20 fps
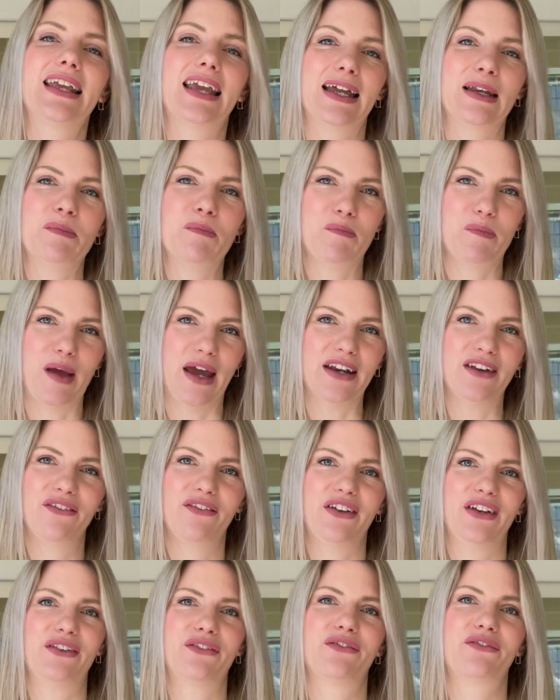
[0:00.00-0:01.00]
can
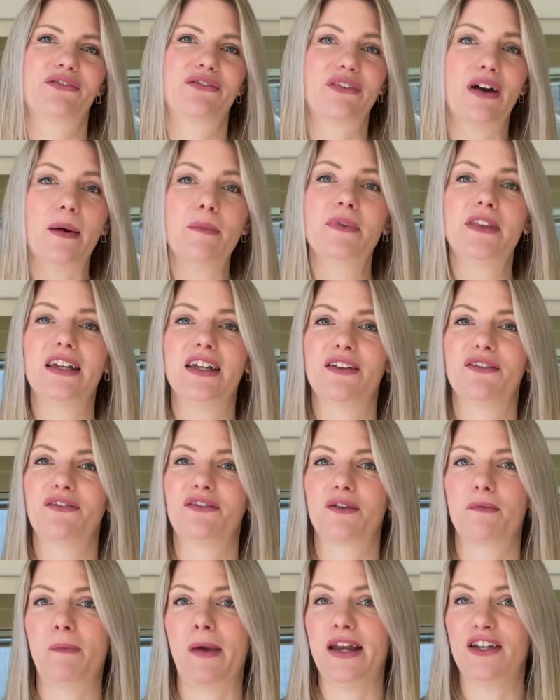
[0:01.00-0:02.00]
benefit from the
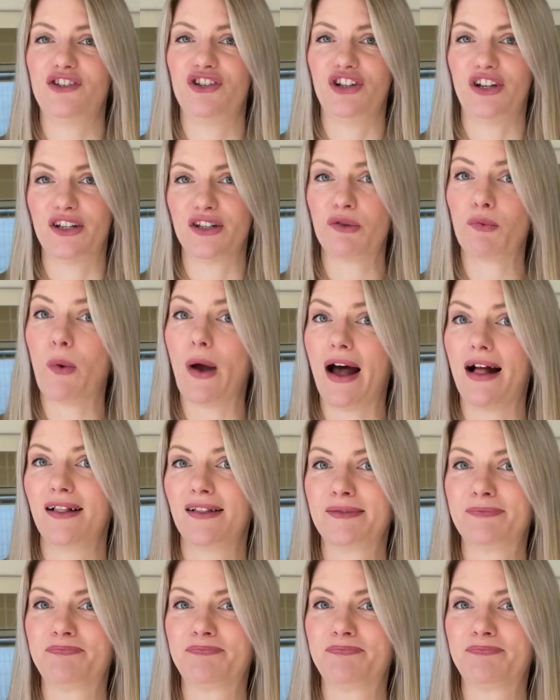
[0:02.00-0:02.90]
information as well.